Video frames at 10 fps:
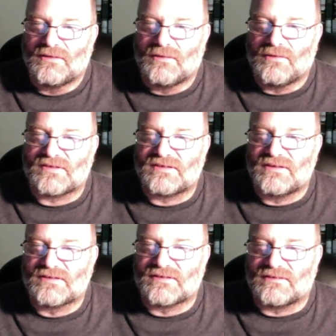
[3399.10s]
Or
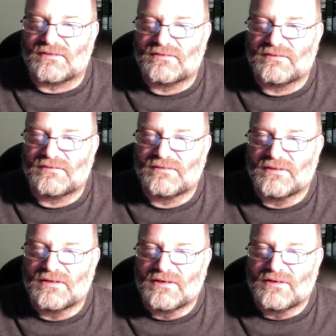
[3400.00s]
Sneerson?
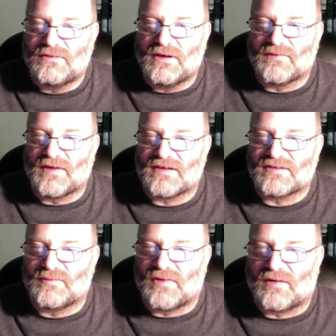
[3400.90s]
Whoever has
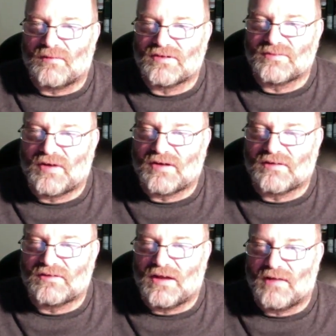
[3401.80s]
a bottle, which bottle
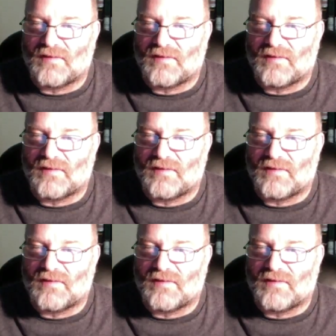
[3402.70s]
do you have?